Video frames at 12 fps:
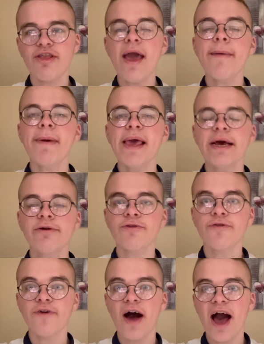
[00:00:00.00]
They beat us
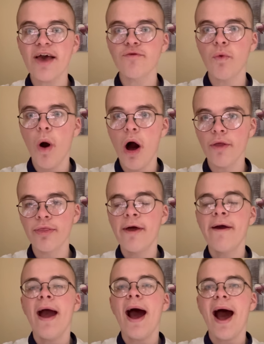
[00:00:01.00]
5-1
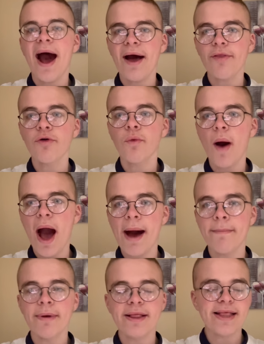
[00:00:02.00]
at the
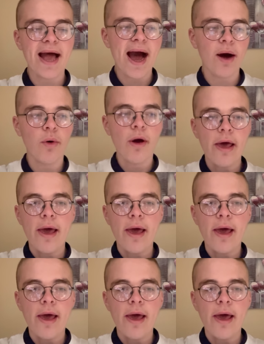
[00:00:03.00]
Wham. Now